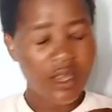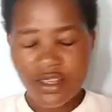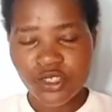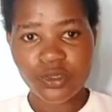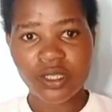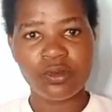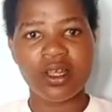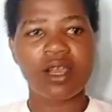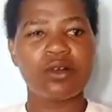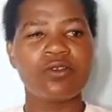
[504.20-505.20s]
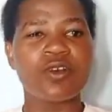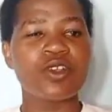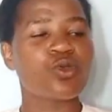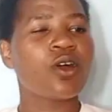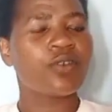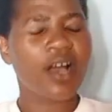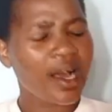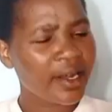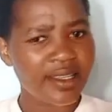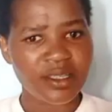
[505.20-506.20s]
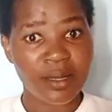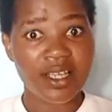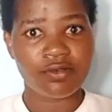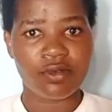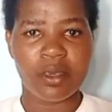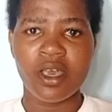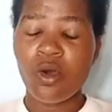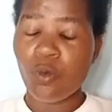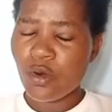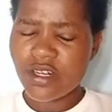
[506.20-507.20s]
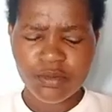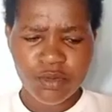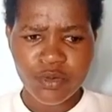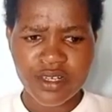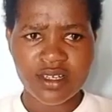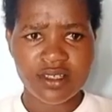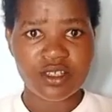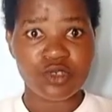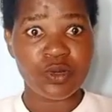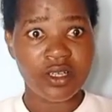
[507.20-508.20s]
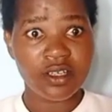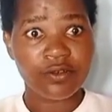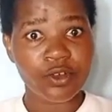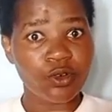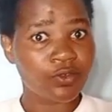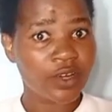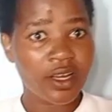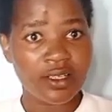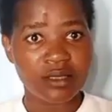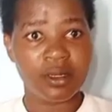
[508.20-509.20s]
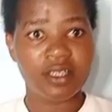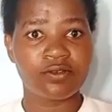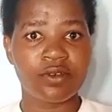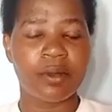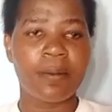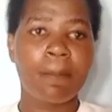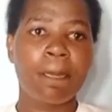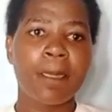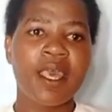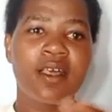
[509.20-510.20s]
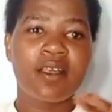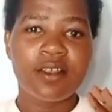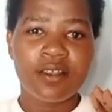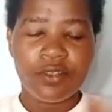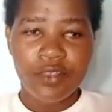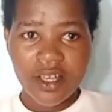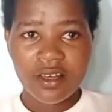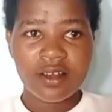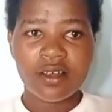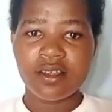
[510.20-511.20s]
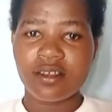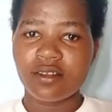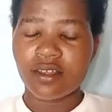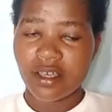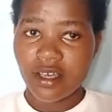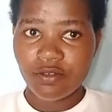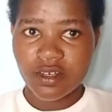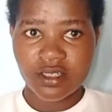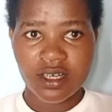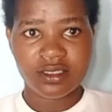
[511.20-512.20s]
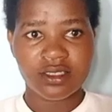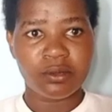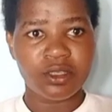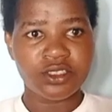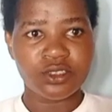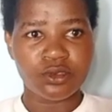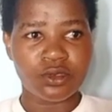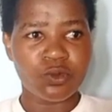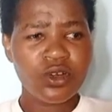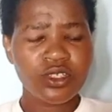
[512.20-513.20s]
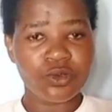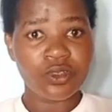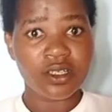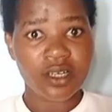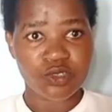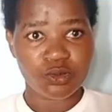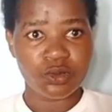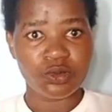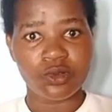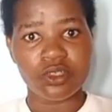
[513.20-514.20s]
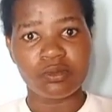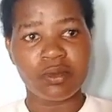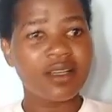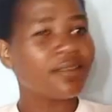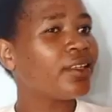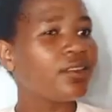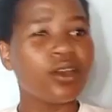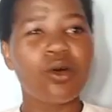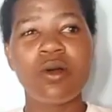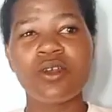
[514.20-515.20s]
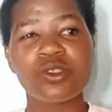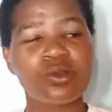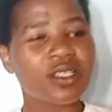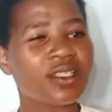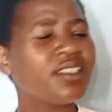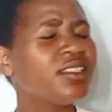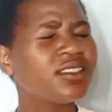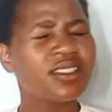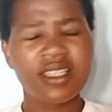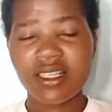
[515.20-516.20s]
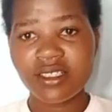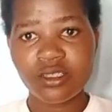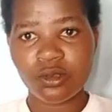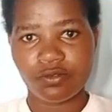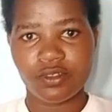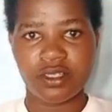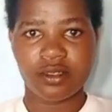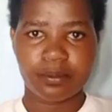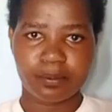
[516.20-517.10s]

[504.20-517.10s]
shouted with a loud voice, "You have heard his blasphemy. What more witnesses do we need? For you have heard his blasphemy." Then the Caiaphas asked the multitude, "What do you think I should do to this man?" Then they all shouted, "He is guilty of death."